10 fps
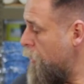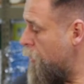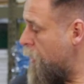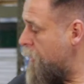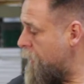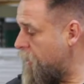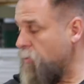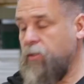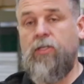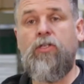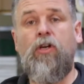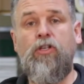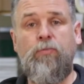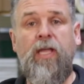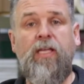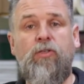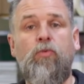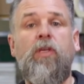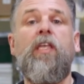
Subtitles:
You're going to take your discharge base. We